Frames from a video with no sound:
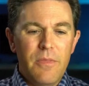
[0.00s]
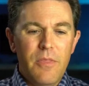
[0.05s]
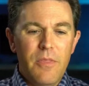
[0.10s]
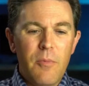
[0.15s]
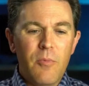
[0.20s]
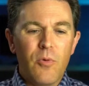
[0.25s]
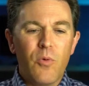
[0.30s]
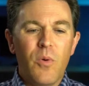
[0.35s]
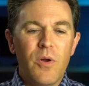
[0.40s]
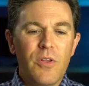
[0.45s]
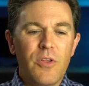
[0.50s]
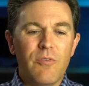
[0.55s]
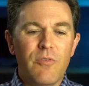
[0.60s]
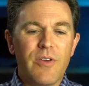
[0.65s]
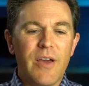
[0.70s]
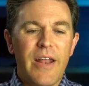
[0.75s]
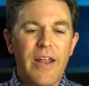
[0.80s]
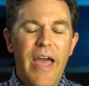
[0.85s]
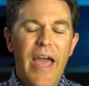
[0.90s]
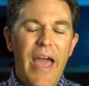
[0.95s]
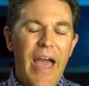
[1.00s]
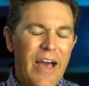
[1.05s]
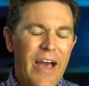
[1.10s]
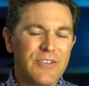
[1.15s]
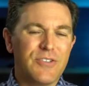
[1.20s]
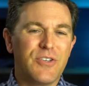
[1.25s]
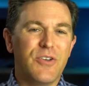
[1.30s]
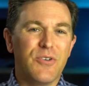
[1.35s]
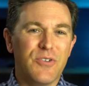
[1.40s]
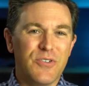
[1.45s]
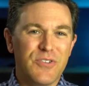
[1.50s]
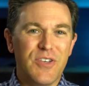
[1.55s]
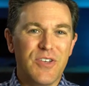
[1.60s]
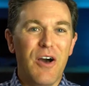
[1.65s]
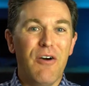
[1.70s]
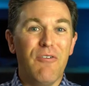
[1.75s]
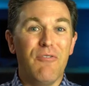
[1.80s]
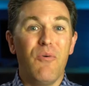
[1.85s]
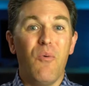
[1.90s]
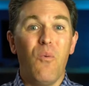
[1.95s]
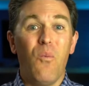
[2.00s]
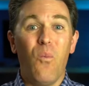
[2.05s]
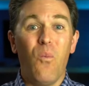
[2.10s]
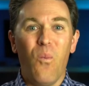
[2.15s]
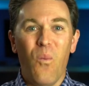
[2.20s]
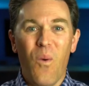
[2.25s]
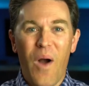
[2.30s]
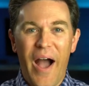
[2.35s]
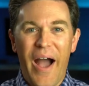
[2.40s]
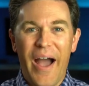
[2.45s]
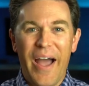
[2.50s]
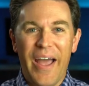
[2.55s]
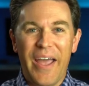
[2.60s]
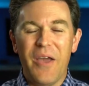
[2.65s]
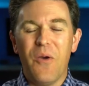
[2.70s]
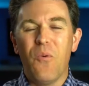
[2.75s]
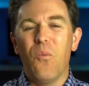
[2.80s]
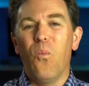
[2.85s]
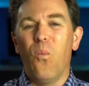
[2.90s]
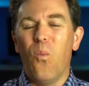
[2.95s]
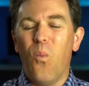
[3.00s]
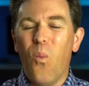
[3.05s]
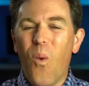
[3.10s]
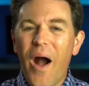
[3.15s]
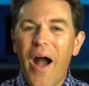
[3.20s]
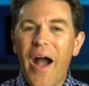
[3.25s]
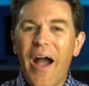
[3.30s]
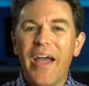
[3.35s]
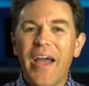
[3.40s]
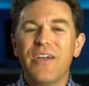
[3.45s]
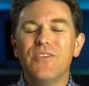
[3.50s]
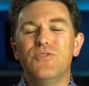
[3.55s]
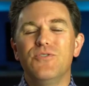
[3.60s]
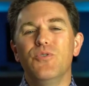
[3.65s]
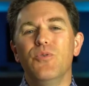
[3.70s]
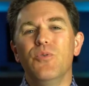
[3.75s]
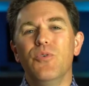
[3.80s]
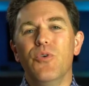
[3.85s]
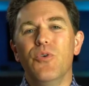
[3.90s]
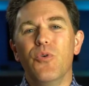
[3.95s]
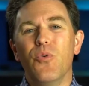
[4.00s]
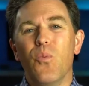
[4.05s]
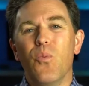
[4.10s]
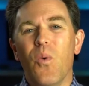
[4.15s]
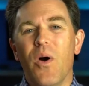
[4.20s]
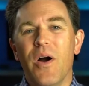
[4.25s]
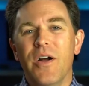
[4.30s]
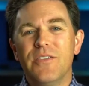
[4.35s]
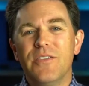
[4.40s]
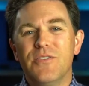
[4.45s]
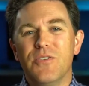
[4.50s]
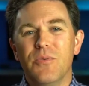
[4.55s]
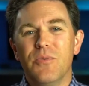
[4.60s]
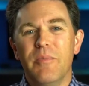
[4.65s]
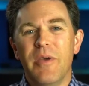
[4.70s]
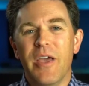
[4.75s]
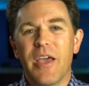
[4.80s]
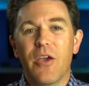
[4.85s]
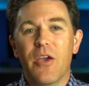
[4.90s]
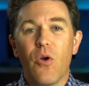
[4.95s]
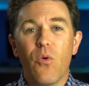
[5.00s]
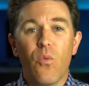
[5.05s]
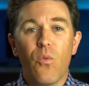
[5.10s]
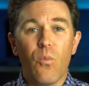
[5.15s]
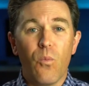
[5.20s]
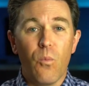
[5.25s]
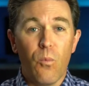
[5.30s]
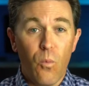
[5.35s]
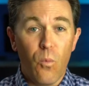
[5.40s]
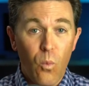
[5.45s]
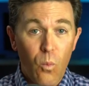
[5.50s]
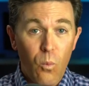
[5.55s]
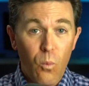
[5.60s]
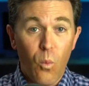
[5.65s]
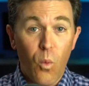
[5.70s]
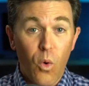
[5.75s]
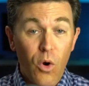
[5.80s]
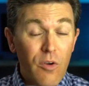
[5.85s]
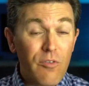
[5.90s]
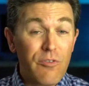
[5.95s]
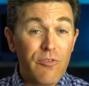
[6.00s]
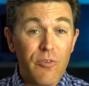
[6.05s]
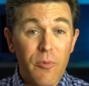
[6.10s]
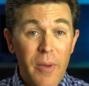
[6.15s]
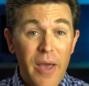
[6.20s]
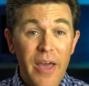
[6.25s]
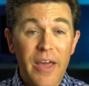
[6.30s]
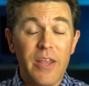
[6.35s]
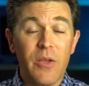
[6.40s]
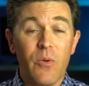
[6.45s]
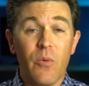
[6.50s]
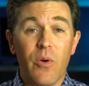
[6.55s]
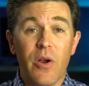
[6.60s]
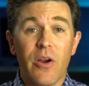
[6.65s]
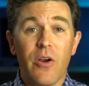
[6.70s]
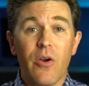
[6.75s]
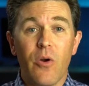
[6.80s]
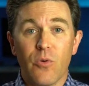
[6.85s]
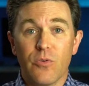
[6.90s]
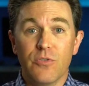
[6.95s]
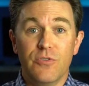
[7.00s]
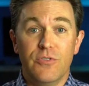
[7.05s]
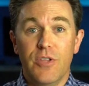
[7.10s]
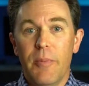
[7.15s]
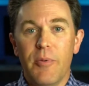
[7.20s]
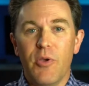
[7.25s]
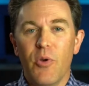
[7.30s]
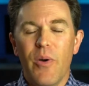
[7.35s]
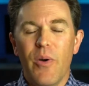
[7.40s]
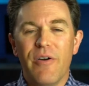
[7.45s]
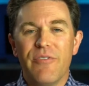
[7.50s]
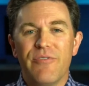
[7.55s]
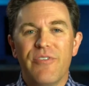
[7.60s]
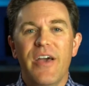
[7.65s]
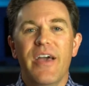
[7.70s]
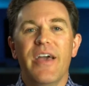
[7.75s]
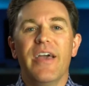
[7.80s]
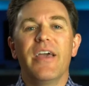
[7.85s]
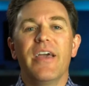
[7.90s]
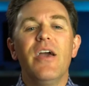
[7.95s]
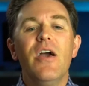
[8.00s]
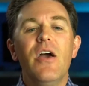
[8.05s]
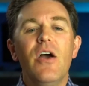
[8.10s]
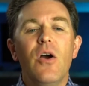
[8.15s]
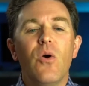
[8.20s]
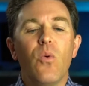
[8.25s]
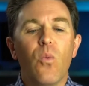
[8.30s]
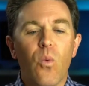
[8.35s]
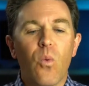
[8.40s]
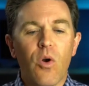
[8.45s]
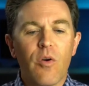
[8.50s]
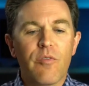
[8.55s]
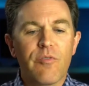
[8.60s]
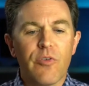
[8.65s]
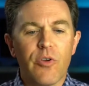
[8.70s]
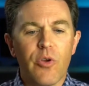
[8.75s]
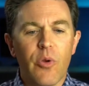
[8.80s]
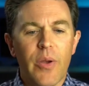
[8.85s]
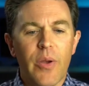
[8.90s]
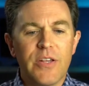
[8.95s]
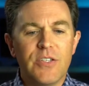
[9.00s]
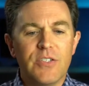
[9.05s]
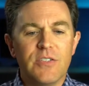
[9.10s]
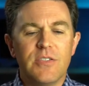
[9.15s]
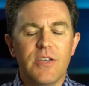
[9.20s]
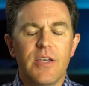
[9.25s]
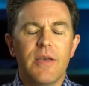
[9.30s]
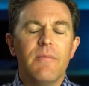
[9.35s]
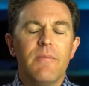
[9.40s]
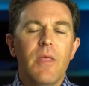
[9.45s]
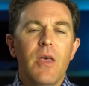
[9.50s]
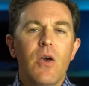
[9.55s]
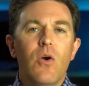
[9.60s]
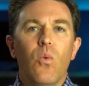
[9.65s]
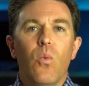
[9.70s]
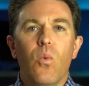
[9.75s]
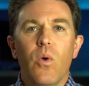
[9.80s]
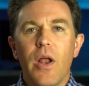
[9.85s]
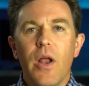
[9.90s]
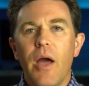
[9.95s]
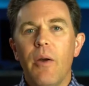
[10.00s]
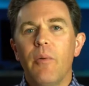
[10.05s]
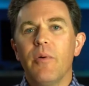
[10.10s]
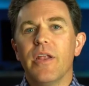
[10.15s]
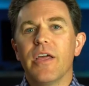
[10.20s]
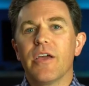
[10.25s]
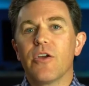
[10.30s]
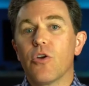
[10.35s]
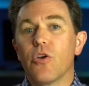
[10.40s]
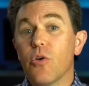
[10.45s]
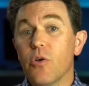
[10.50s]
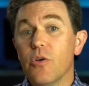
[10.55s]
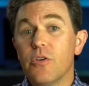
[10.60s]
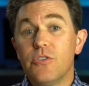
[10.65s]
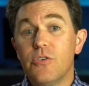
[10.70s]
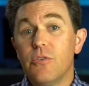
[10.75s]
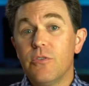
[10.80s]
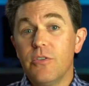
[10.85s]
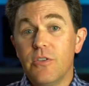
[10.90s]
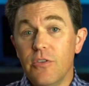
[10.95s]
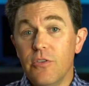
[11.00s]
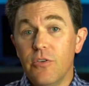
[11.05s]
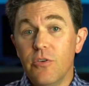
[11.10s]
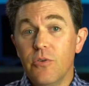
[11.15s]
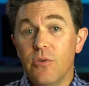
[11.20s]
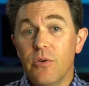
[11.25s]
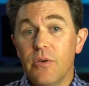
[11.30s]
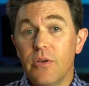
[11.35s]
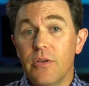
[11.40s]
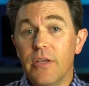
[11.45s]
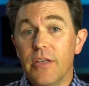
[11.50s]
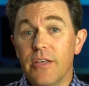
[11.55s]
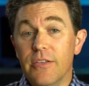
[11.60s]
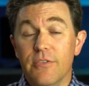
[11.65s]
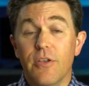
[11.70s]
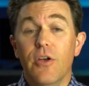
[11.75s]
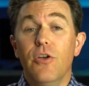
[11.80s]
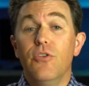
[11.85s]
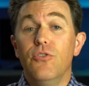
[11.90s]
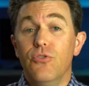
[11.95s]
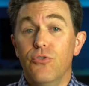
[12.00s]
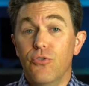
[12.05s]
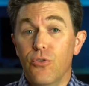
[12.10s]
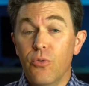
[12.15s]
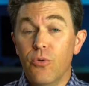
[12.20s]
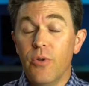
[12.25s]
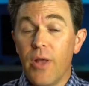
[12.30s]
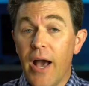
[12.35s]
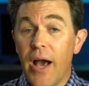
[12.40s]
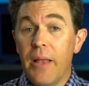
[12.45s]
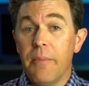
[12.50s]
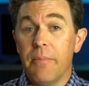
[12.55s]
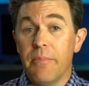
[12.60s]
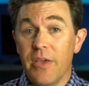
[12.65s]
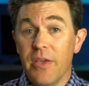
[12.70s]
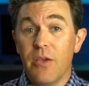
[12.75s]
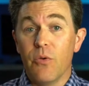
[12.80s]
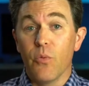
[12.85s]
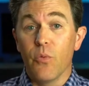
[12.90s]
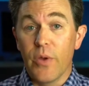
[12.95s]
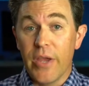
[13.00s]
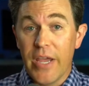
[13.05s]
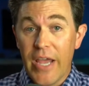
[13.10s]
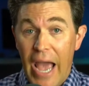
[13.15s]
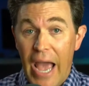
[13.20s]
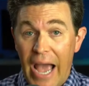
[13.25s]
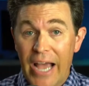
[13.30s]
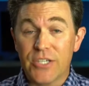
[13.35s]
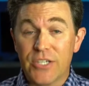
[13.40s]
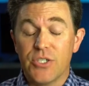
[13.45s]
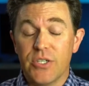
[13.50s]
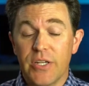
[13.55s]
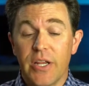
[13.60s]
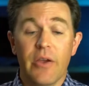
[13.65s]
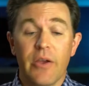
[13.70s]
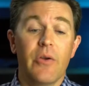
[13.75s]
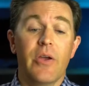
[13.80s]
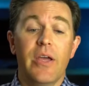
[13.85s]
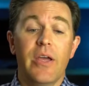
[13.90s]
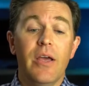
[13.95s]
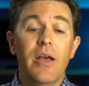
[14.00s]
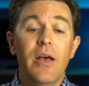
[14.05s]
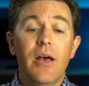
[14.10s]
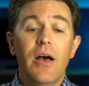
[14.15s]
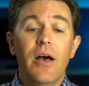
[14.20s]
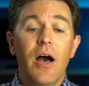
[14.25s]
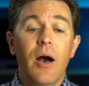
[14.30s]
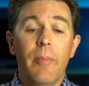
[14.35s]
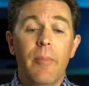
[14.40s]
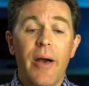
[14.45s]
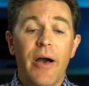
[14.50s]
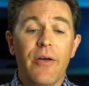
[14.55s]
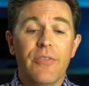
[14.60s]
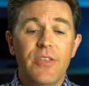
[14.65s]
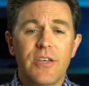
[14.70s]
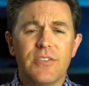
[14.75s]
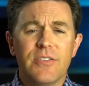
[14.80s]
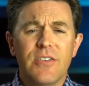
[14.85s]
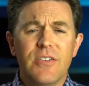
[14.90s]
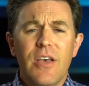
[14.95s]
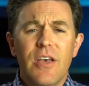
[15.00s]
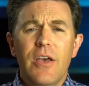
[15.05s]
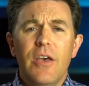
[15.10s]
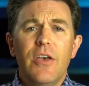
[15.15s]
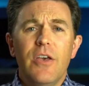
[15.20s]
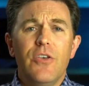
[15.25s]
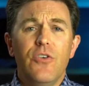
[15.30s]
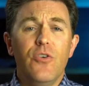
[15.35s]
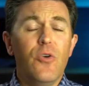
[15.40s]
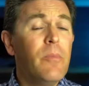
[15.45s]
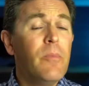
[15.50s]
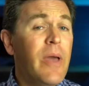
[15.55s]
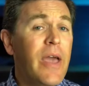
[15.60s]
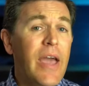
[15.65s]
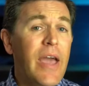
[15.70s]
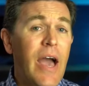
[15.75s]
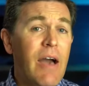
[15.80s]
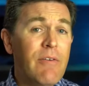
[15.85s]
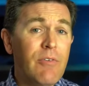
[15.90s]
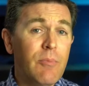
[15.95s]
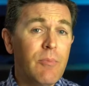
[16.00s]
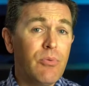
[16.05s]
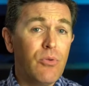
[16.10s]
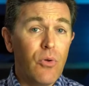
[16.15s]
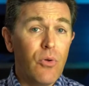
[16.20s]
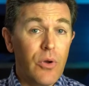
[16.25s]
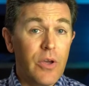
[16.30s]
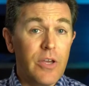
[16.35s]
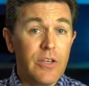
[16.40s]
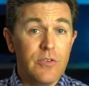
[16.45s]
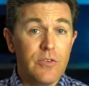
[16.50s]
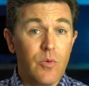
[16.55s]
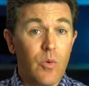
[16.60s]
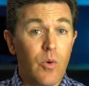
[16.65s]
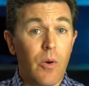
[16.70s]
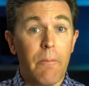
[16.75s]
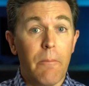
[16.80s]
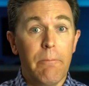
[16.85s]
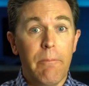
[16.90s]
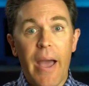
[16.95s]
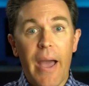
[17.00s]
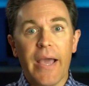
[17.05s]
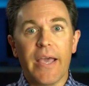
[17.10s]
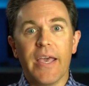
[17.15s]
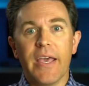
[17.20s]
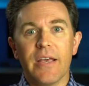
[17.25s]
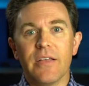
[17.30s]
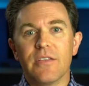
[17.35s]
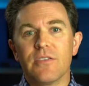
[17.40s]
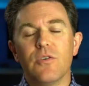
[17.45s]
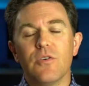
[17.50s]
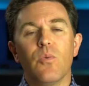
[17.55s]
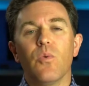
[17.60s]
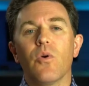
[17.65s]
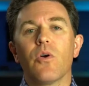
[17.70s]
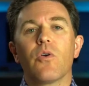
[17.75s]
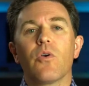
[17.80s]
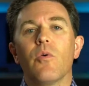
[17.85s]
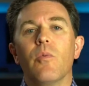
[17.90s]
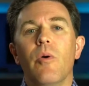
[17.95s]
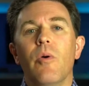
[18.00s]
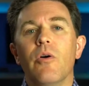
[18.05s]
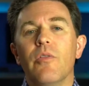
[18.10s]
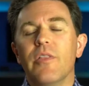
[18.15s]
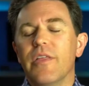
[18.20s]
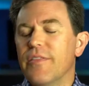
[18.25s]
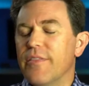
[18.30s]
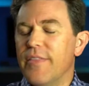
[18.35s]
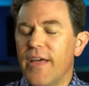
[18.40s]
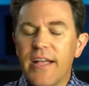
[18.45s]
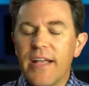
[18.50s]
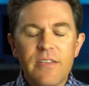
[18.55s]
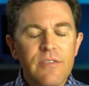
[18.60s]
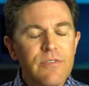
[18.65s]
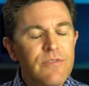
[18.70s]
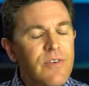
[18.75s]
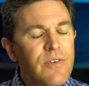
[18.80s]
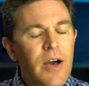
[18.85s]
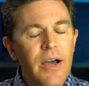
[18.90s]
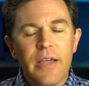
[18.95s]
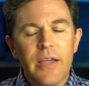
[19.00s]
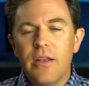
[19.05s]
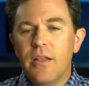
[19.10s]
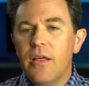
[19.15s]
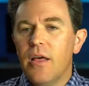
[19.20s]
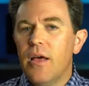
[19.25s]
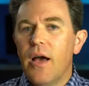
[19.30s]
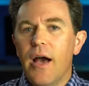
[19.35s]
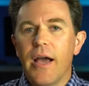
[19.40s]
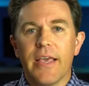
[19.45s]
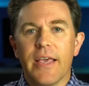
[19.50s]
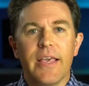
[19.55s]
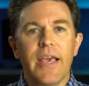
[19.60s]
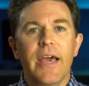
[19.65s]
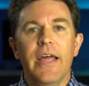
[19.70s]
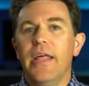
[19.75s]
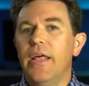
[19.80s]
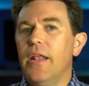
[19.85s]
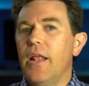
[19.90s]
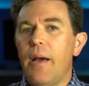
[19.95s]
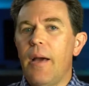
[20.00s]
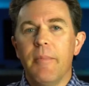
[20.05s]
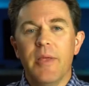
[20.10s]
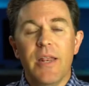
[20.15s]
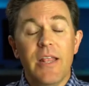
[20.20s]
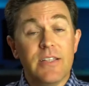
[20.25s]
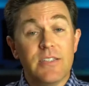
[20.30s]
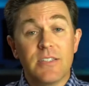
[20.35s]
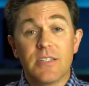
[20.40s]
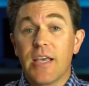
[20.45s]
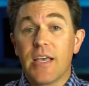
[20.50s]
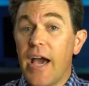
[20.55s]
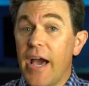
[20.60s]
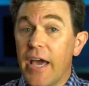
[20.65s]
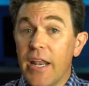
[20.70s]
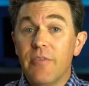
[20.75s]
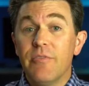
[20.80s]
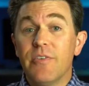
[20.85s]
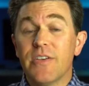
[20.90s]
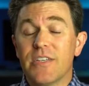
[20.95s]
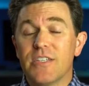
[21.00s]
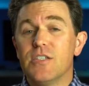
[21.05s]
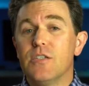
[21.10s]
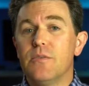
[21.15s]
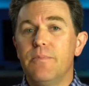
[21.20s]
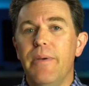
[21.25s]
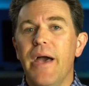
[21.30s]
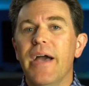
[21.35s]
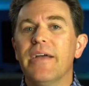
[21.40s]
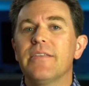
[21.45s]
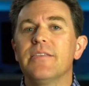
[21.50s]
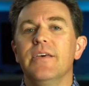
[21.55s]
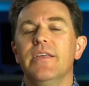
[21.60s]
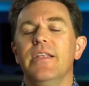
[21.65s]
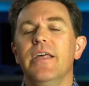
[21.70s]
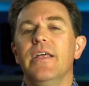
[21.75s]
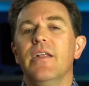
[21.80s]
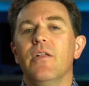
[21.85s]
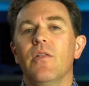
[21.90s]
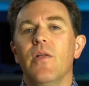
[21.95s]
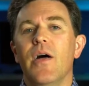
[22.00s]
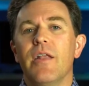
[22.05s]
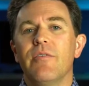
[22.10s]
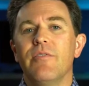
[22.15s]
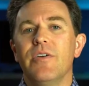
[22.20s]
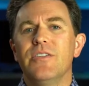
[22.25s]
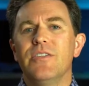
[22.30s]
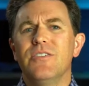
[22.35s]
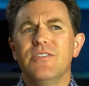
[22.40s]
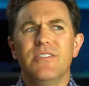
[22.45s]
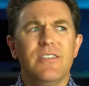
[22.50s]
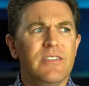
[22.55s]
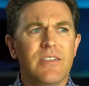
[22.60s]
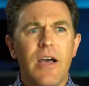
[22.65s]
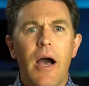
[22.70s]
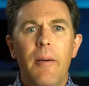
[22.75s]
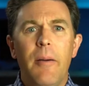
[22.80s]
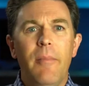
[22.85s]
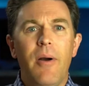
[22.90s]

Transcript: Number one, you've got to ask yourself why. Why do you want to make work from anywhere, or WFA, work for your agency? What I would encourage you to do is do not be reactionary about this. You may have employees who are begging to work remotely. That's fine. I get it. I mean, it's kind of expected in a lot of agencies.